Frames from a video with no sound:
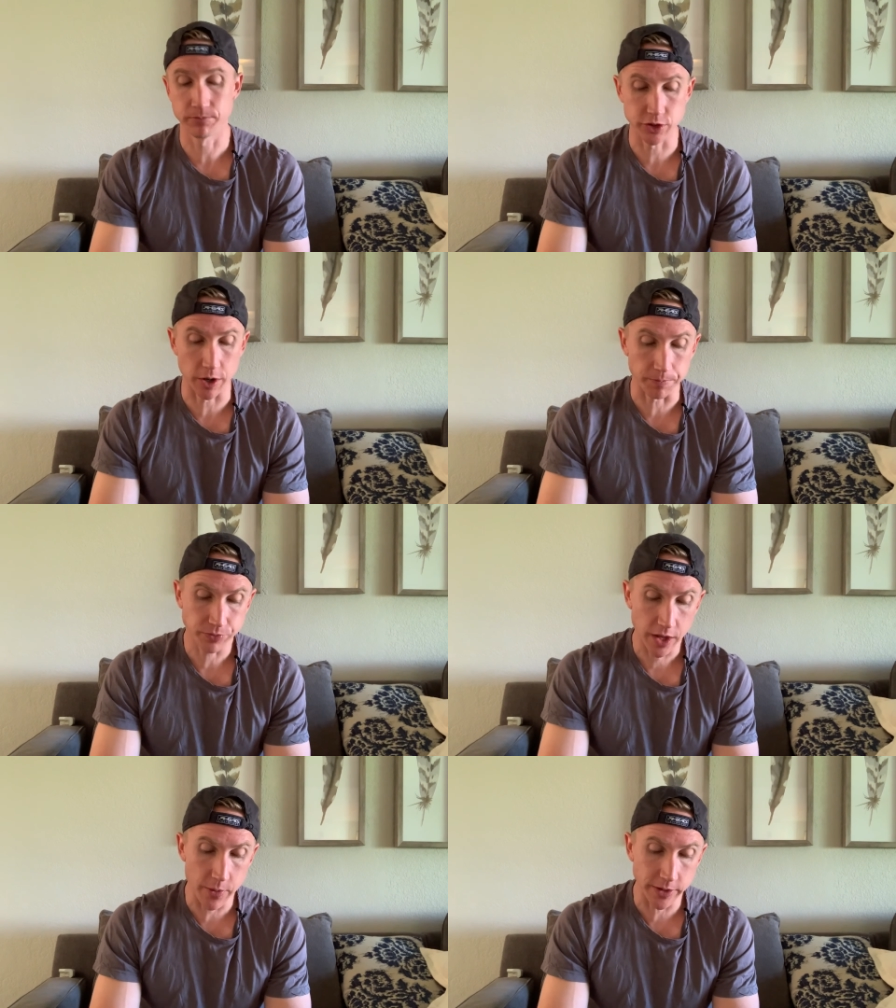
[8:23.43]
So
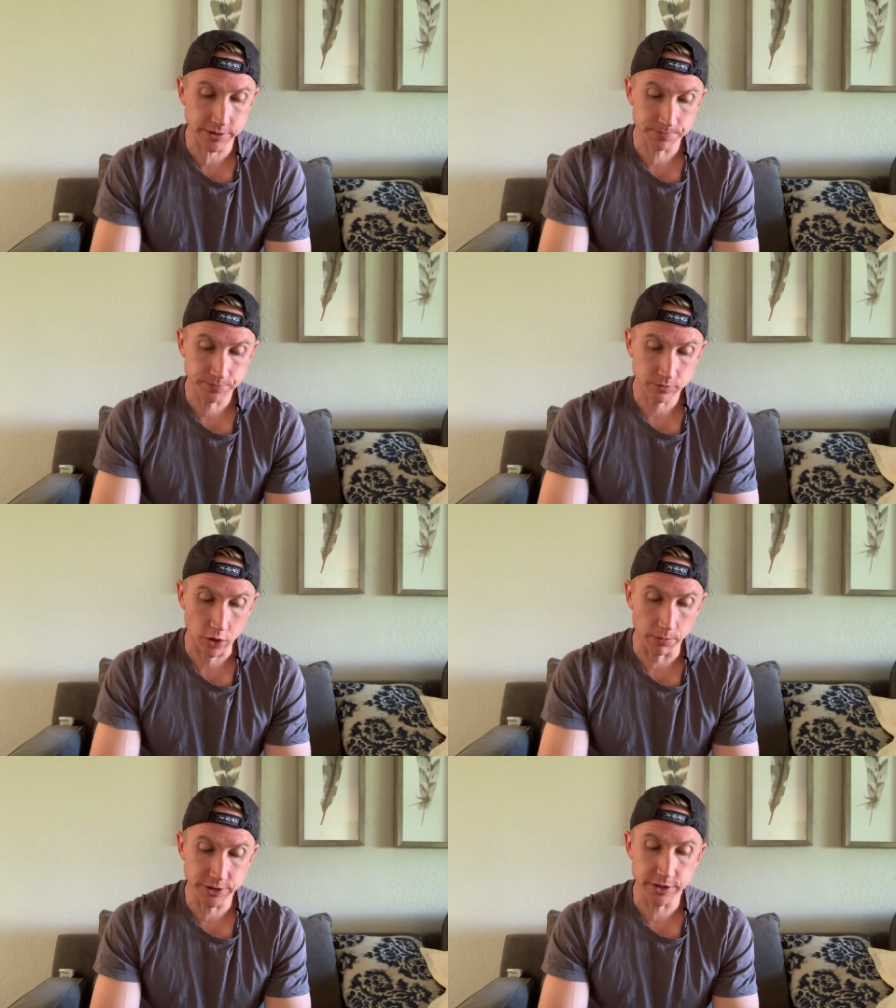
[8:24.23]
anyways,
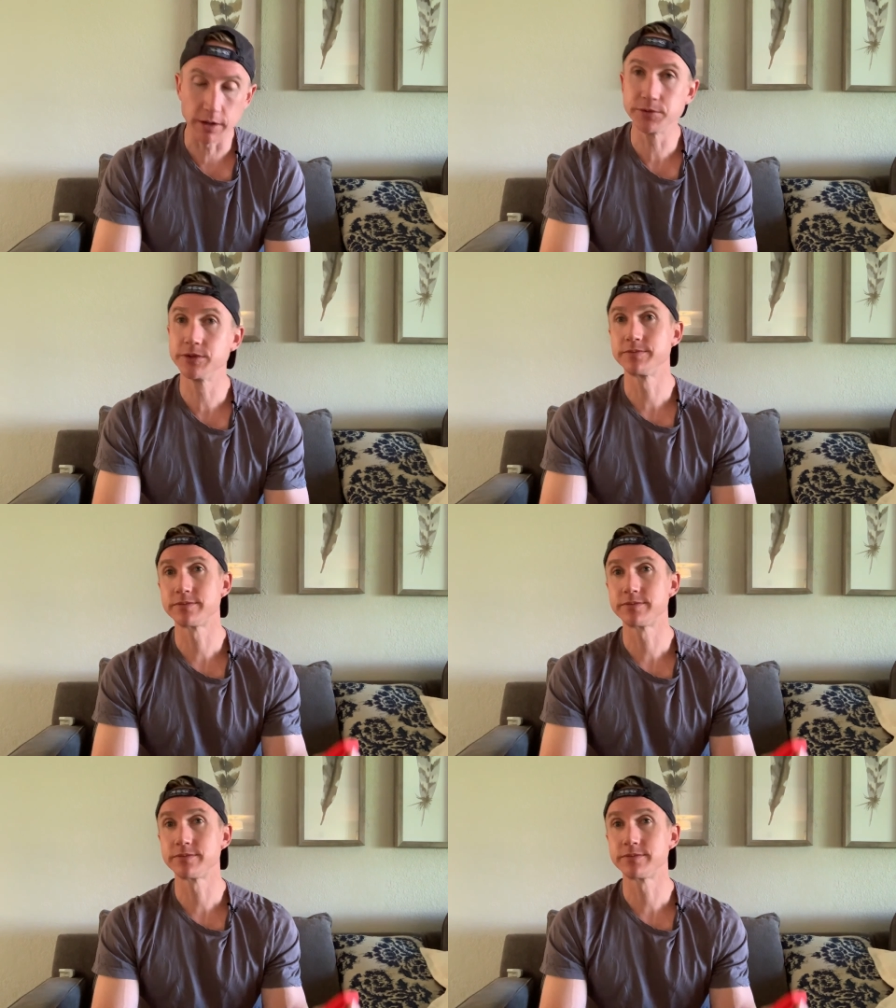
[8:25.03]
hope this helps.